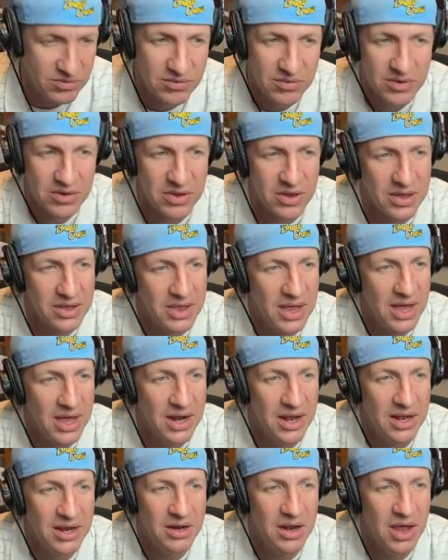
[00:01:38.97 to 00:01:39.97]
Click that
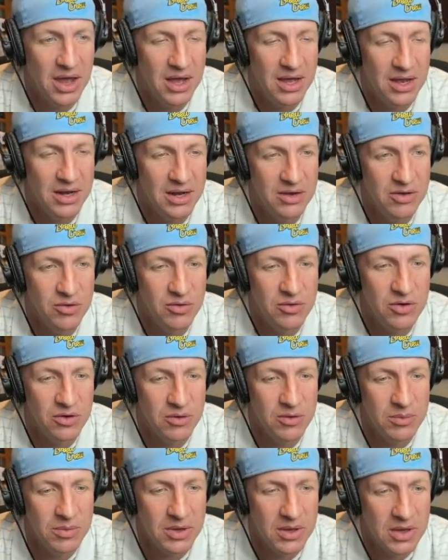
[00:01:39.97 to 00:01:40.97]
on
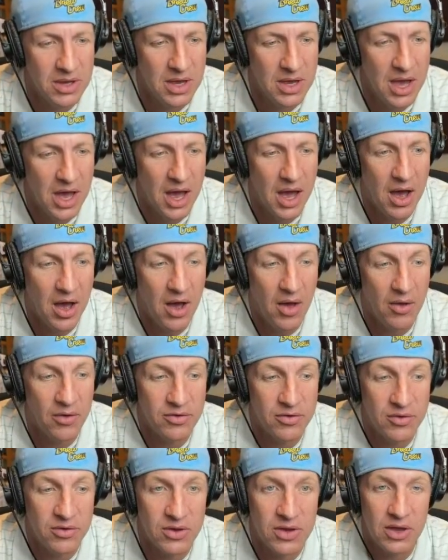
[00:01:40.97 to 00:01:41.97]
YouTube.
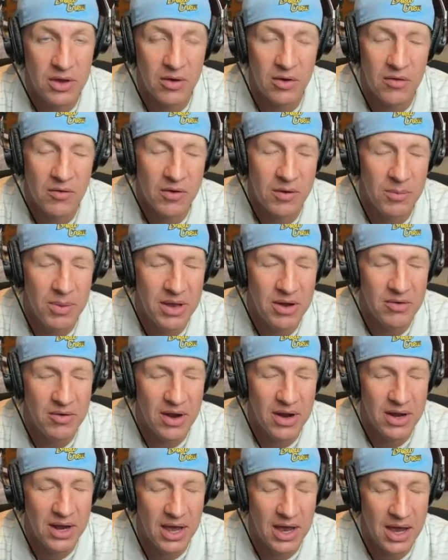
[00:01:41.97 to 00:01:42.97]
Also, you can go over to
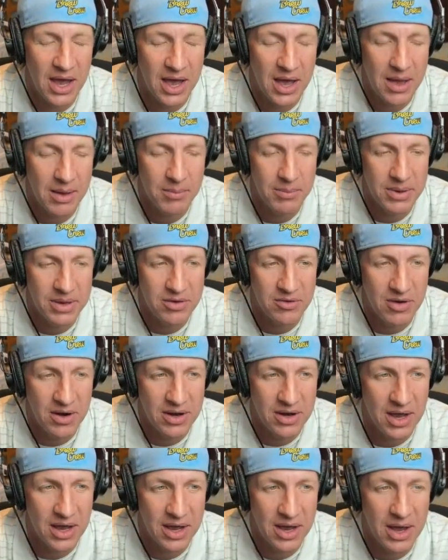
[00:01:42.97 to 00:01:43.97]

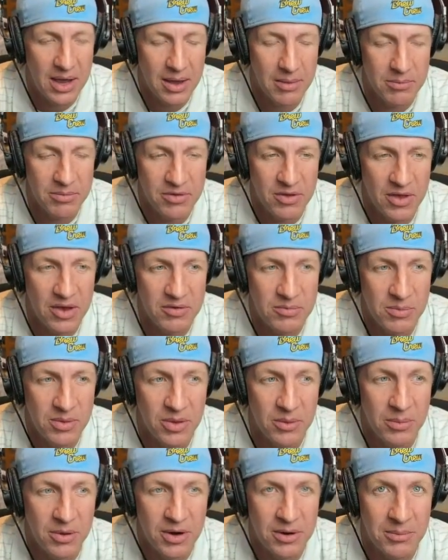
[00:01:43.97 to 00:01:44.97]

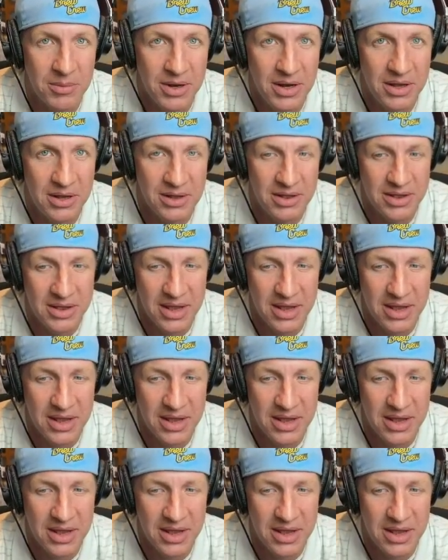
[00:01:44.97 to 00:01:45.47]
patreon.com/MillerParkMinute.